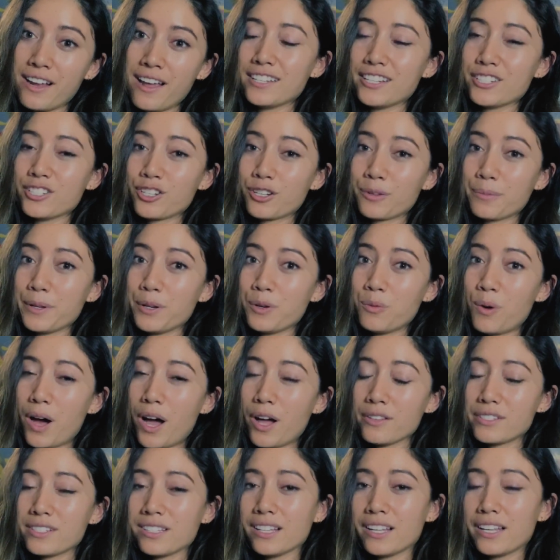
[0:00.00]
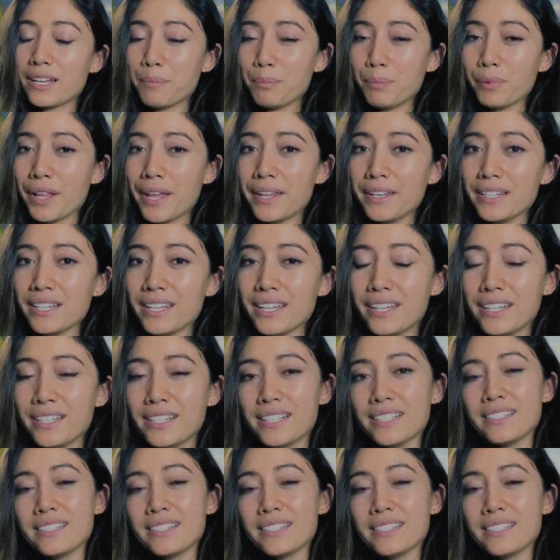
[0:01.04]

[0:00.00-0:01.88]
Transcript: It took me a while to let it blend in.